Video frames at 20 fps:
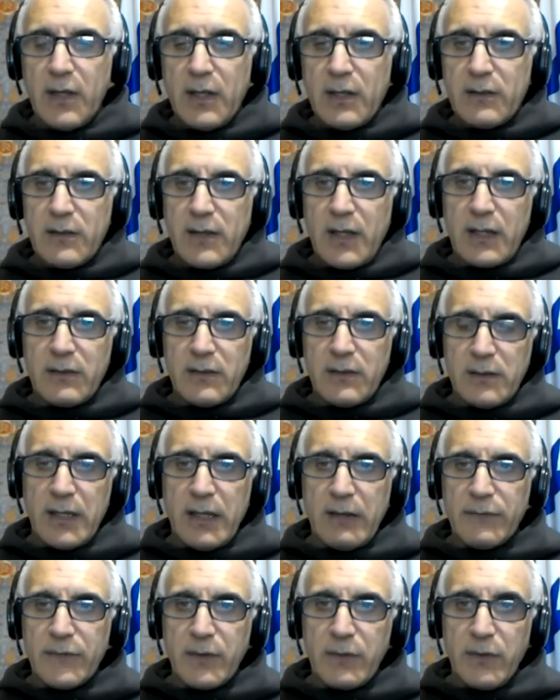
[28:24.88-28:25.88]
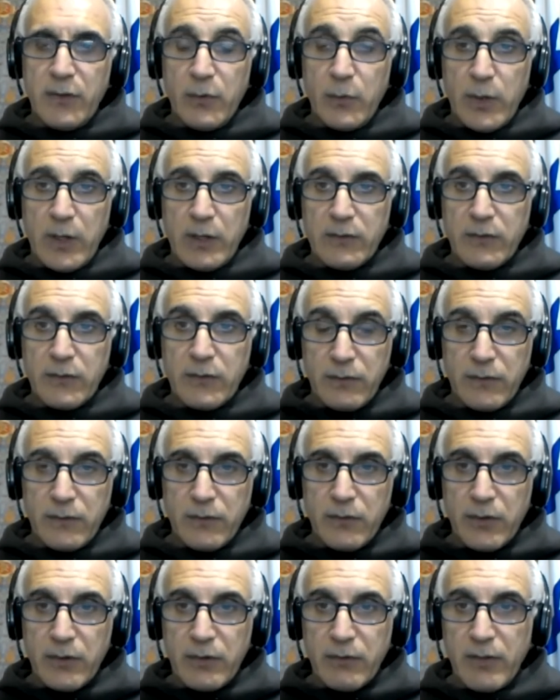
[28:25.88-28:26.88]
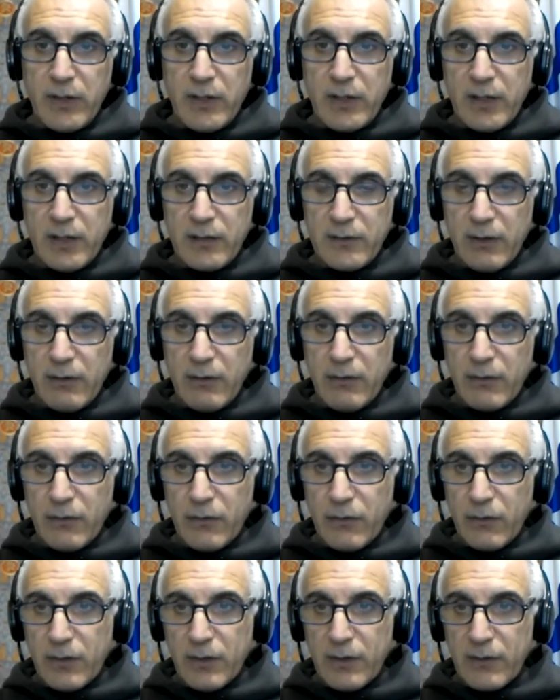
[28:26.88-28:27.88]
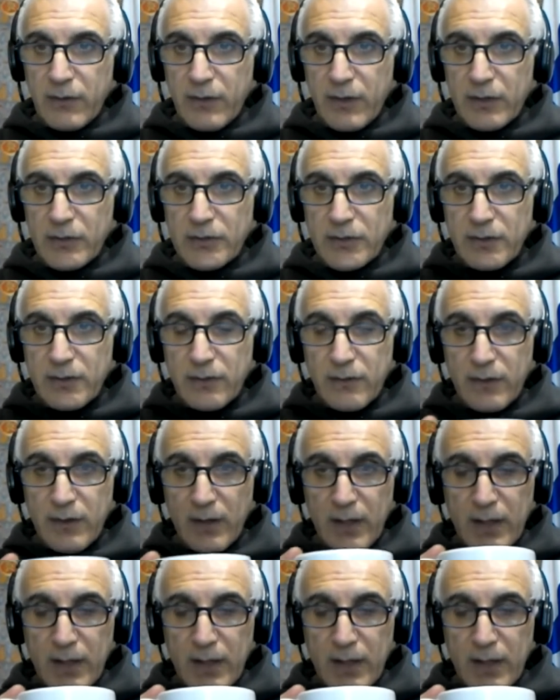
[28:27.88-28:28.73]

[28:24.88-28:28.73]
that the left in the US could start creating terrorist organizations.